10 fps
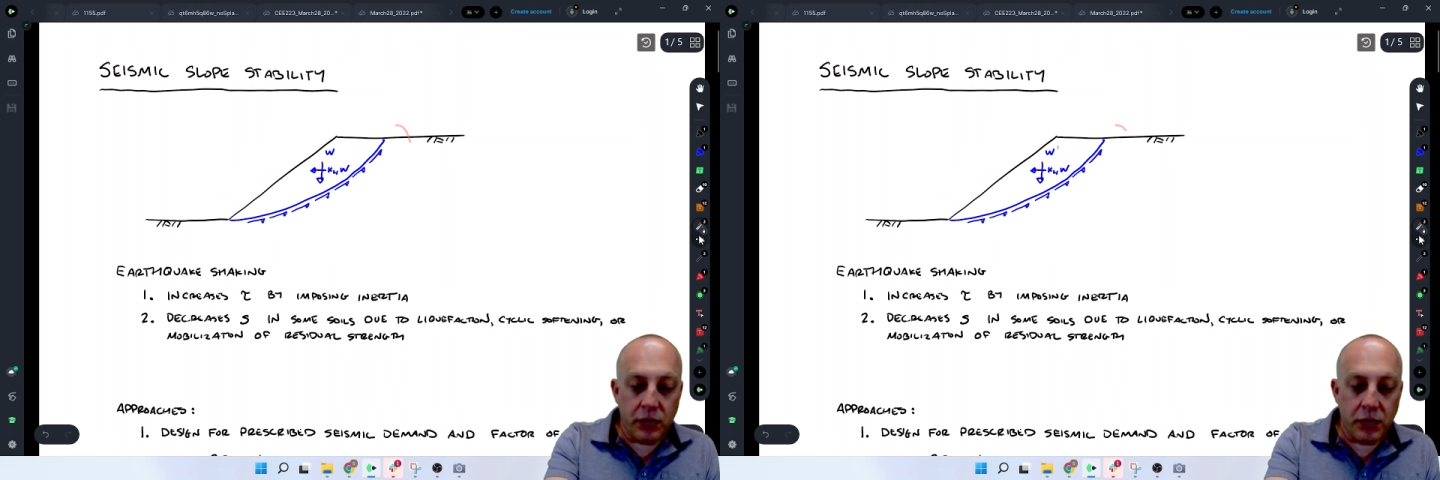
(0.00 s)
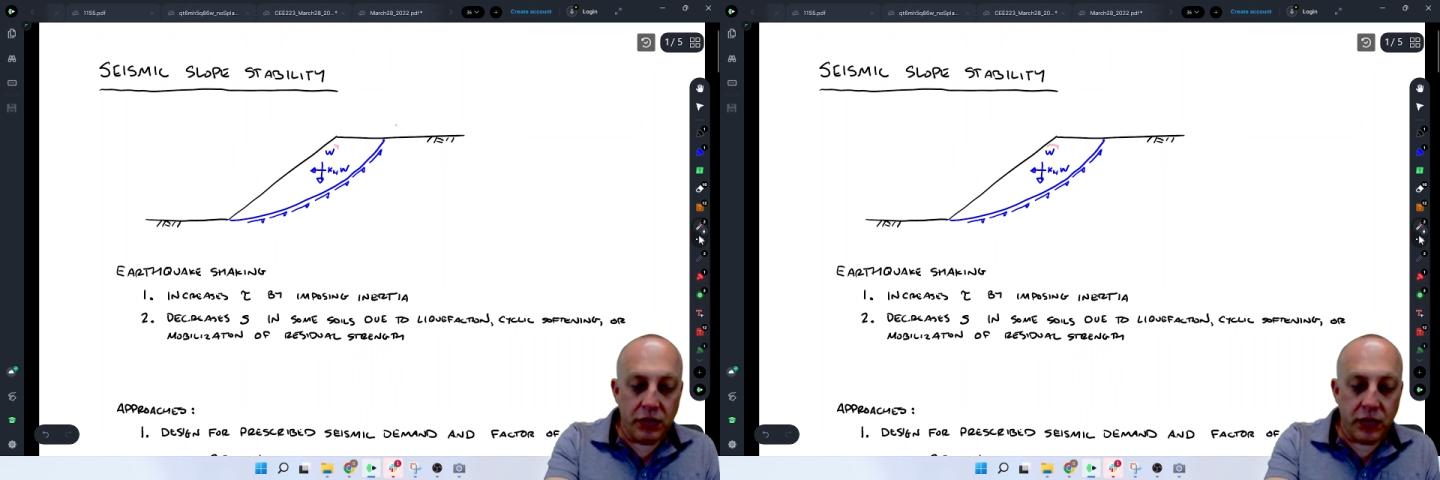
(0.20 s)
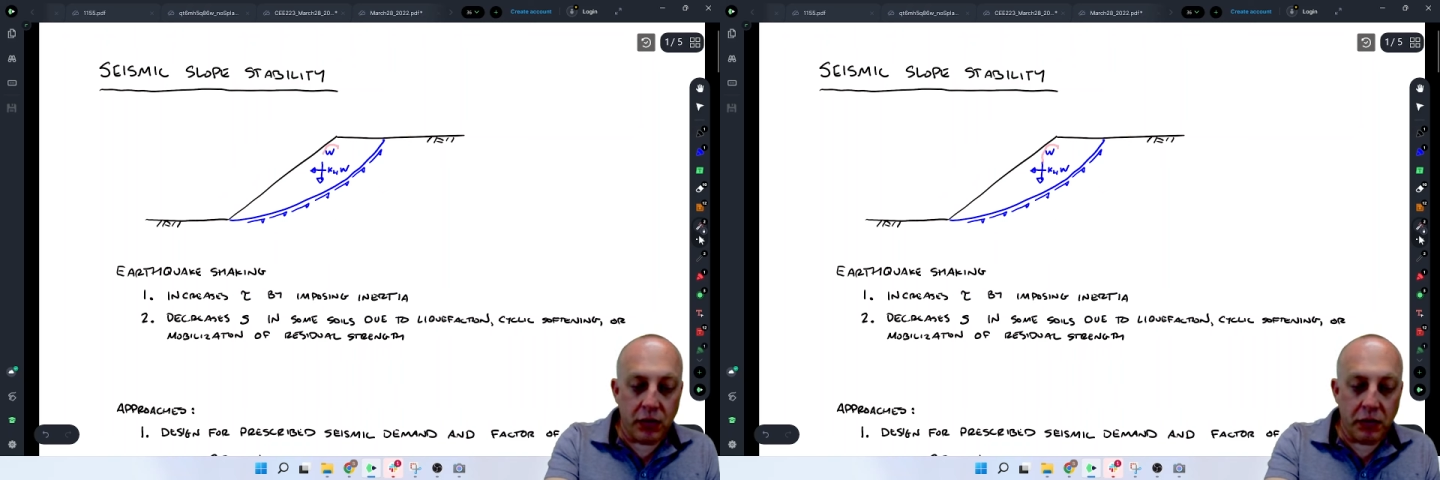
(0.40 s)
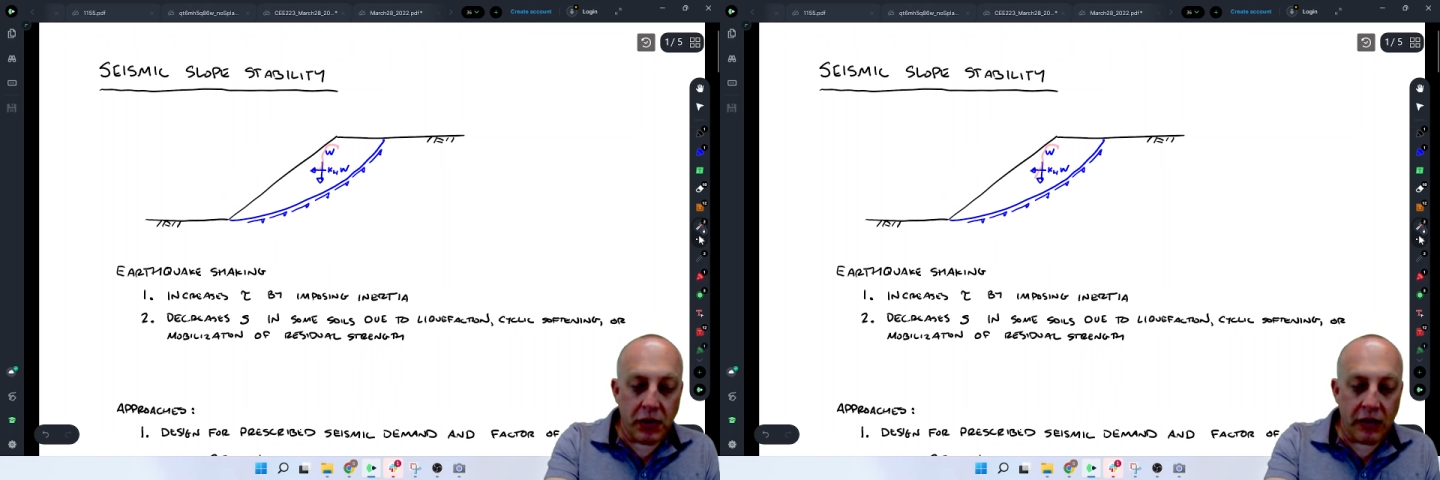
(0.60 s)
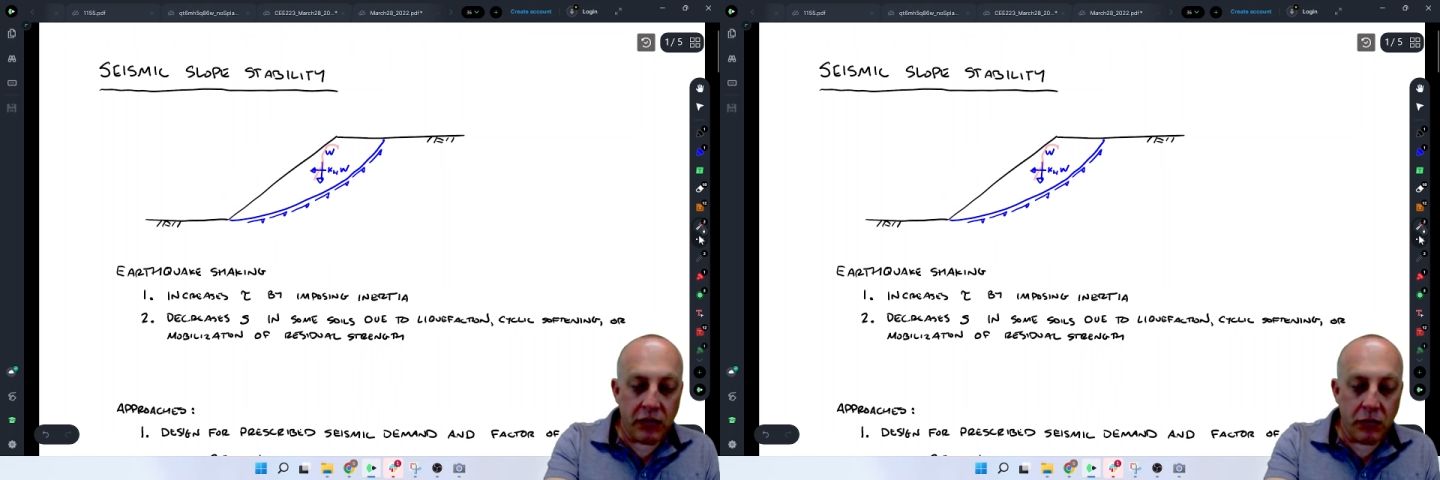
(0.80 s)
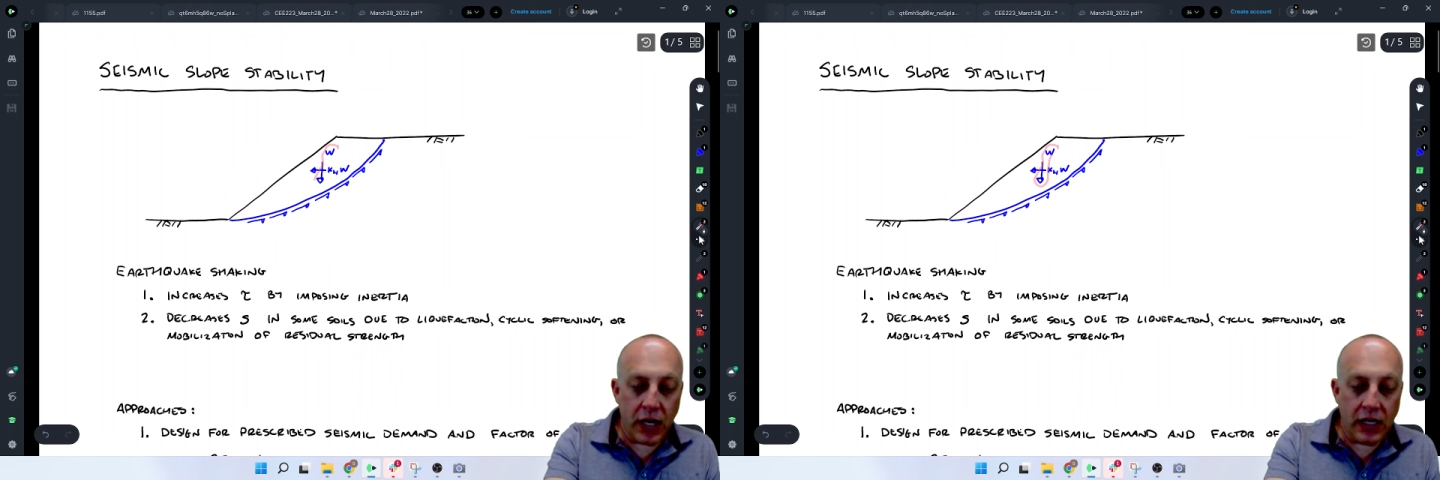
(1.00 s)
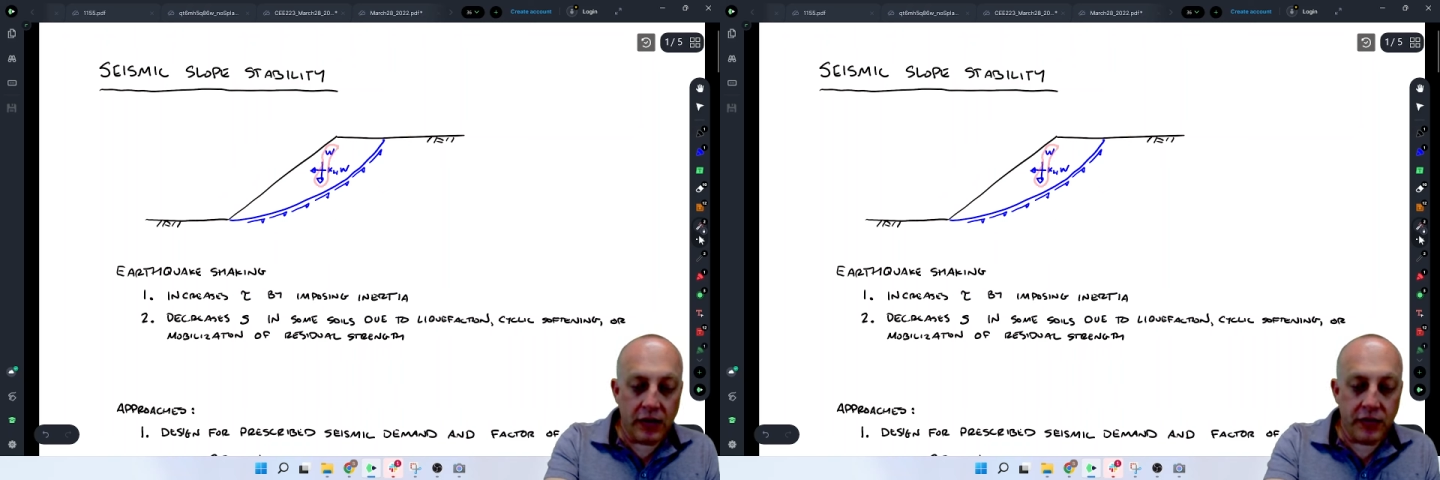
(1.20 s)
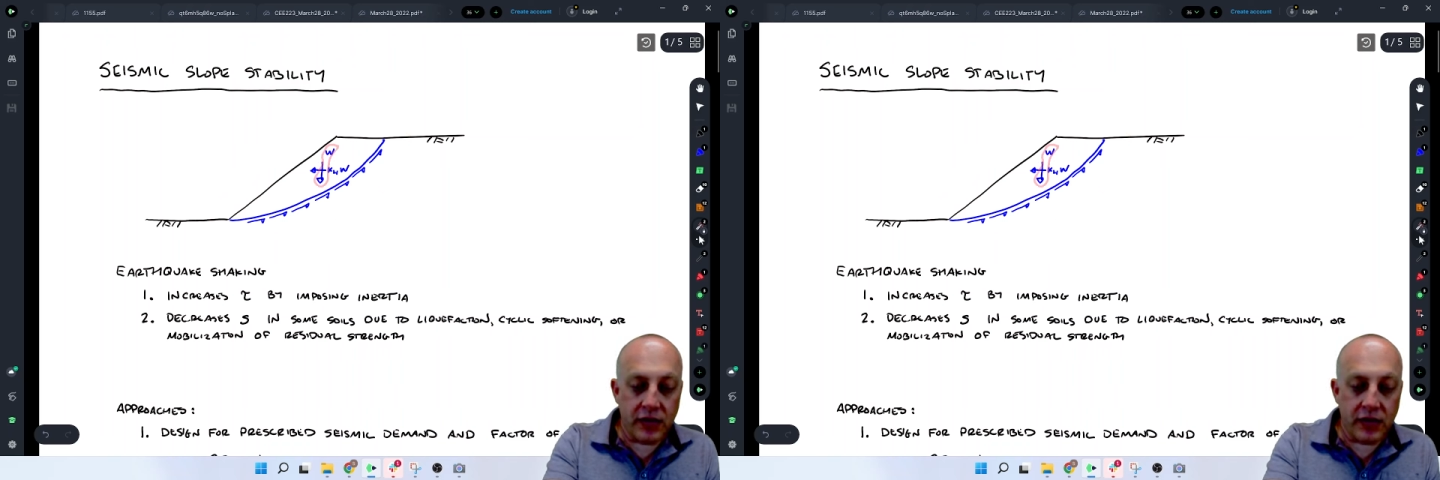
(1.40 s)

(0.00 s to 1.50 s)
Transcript: before we would have the weight of the